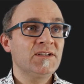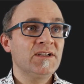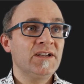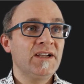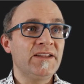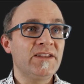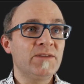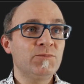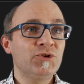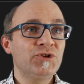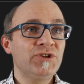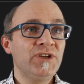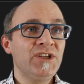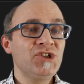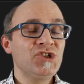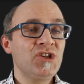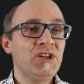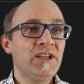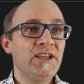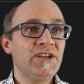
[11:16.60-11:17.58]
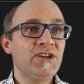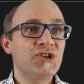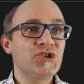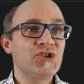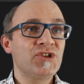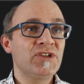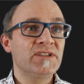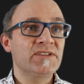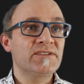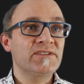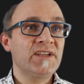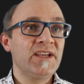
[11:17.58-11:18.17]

and the potential energy is